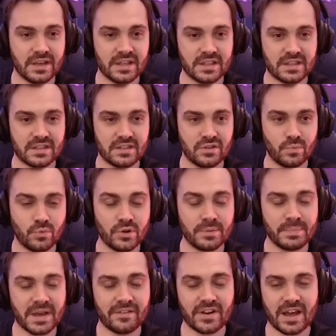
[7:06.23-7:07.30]
is you
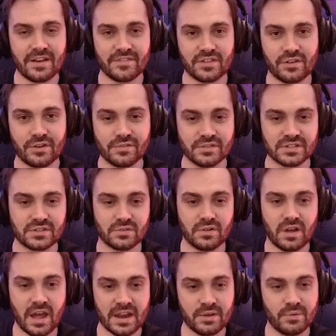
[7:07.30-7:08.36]
wouldn't be able to have zones
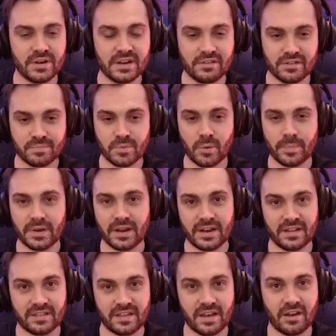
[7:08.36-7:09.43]
anywhere near as
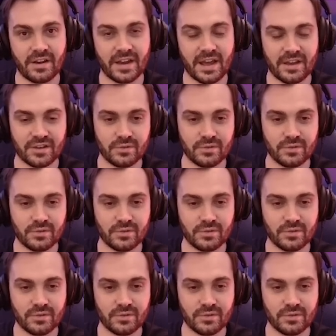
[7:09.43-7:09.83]
populated as they are now.